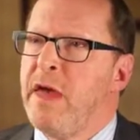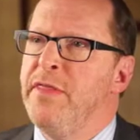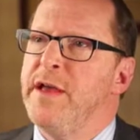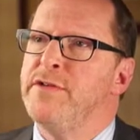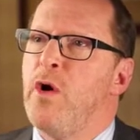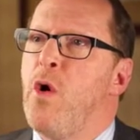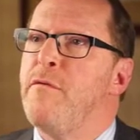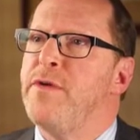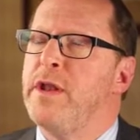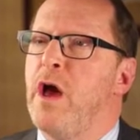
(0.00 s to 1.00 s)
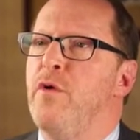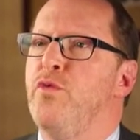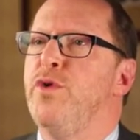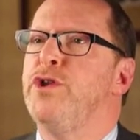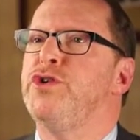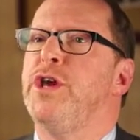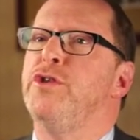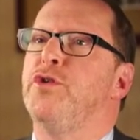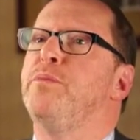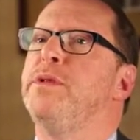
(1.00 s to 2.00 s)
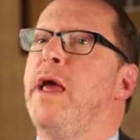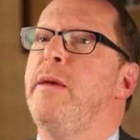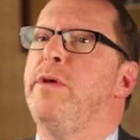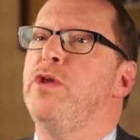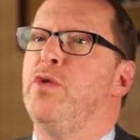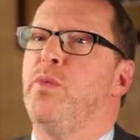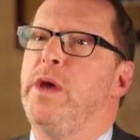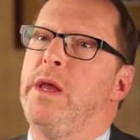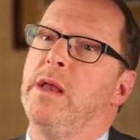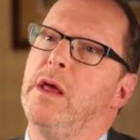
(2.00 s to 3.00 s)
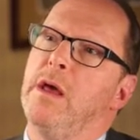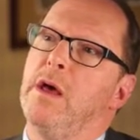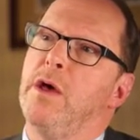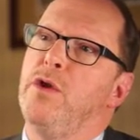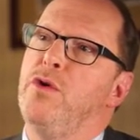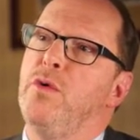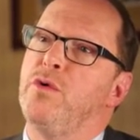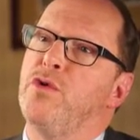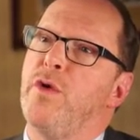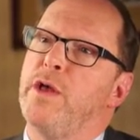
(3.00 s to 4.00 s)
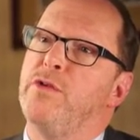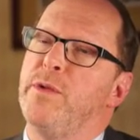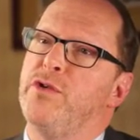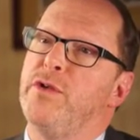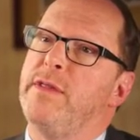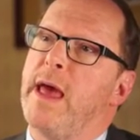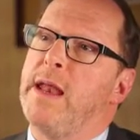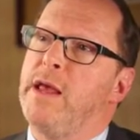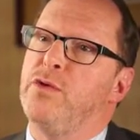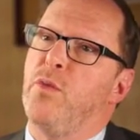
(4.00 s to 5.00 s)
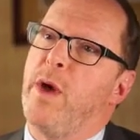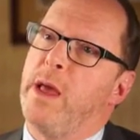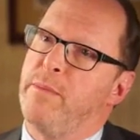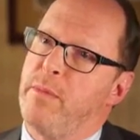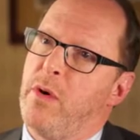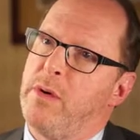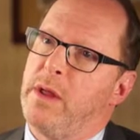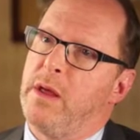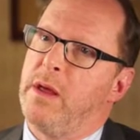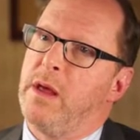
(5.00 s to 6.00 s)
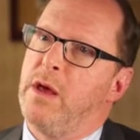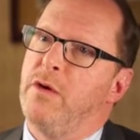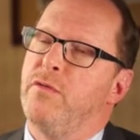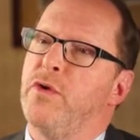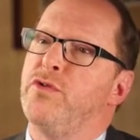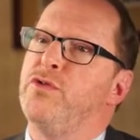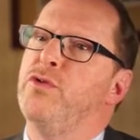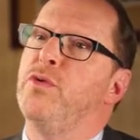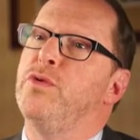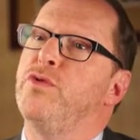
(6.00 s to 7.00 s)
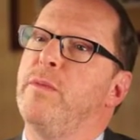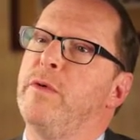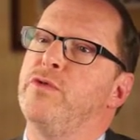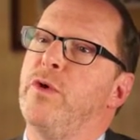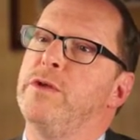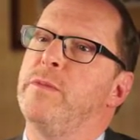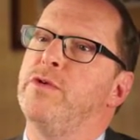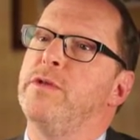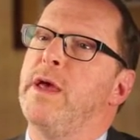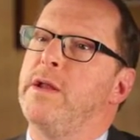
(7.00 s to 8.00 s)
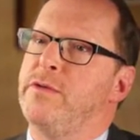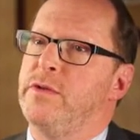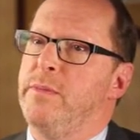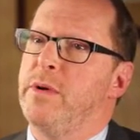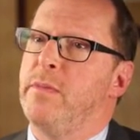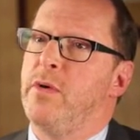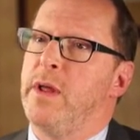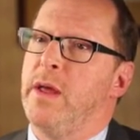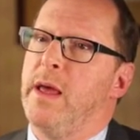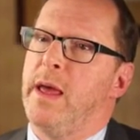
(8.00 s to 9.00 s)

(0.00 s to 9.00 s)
there's often a rich interplay between a neurotransmission that is wake-promoting versus neural transmission that is sleep-promoting.